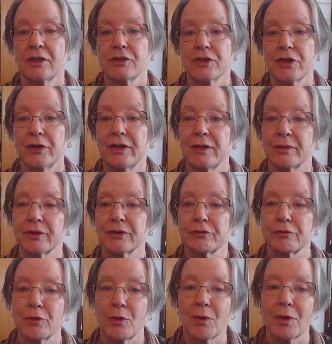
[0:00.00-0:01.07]
Jody was
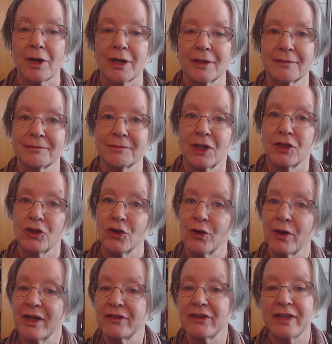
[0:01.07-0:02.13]
4, a
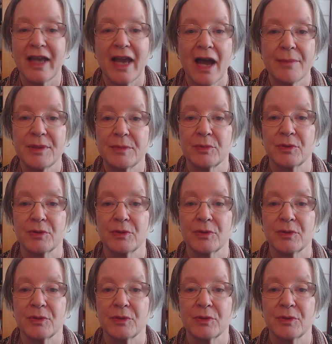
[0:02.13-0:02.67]
noisy, happy